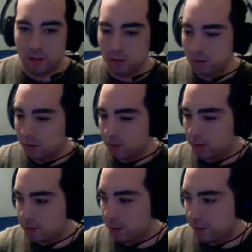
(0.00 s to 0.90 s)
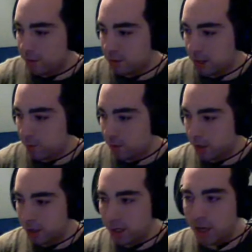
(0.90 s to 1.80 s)
This is my first time running a
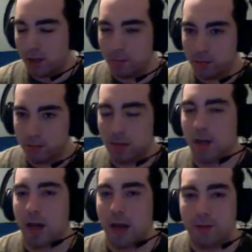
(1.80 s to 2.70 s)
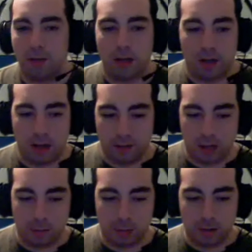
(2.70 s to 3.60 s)
game and having the
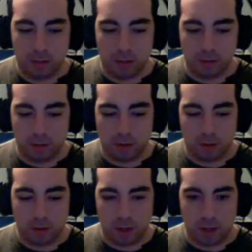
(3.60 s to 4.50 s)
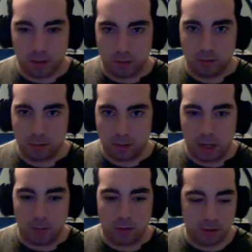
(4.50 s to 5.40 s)
opportunity for like
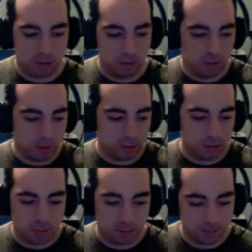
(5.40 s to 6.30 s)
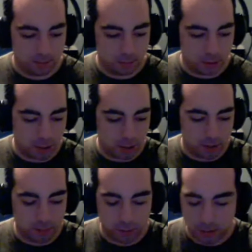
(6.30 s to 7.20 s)
cameras and the chance
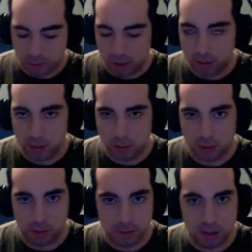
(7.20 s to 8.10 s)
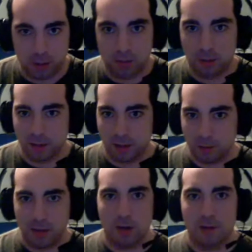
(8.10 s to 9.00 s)
for it to be on YouTube. So I was a little bit
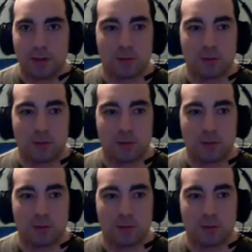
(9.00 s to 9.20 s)
nervous when I was